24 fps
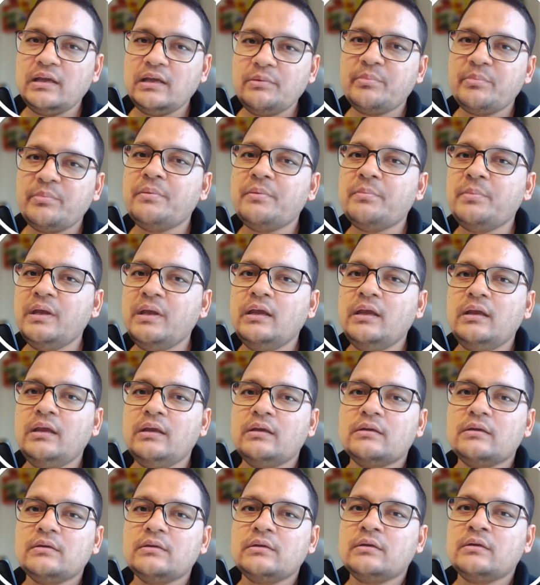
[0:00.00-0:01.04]
Maybe
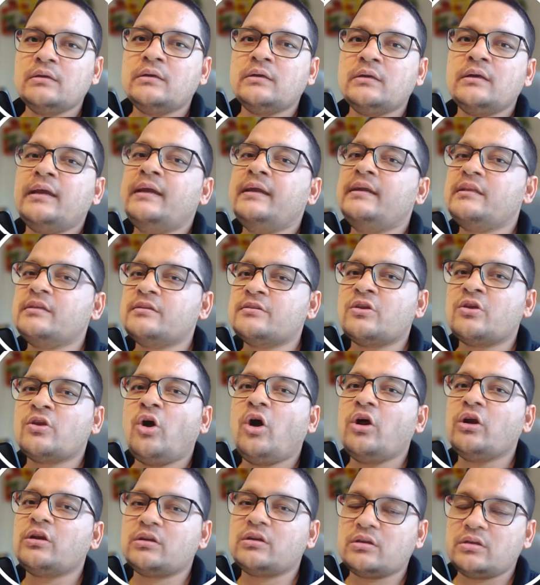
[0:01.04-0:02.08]
it is
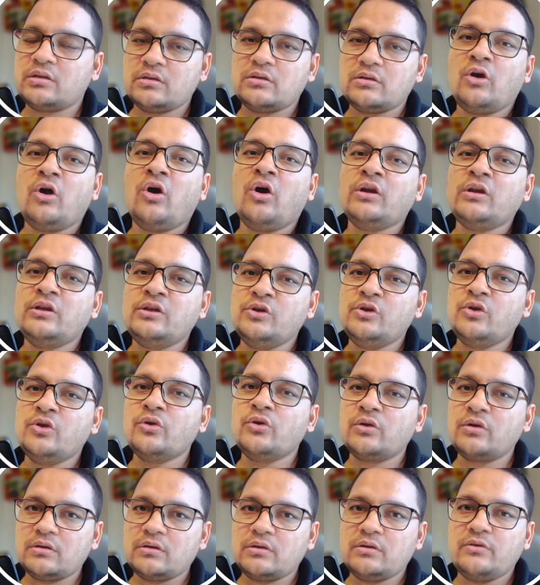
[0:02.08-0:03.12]
not on
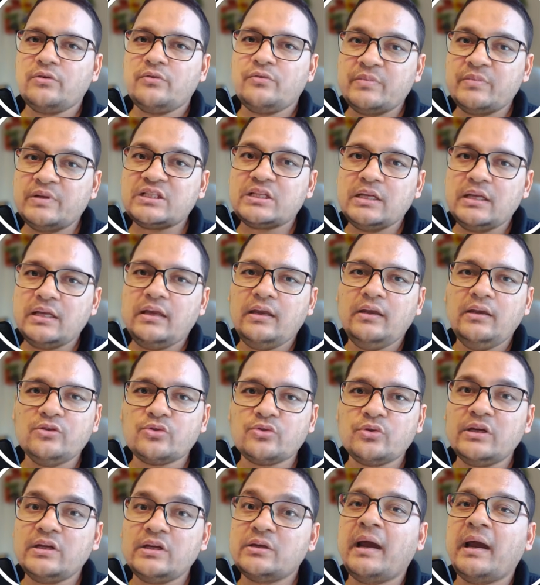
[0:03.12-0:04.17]
your machine, so
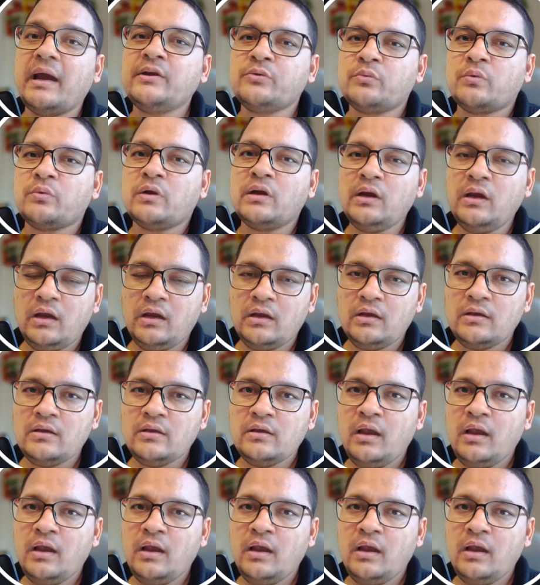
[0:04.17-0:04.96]
it might work.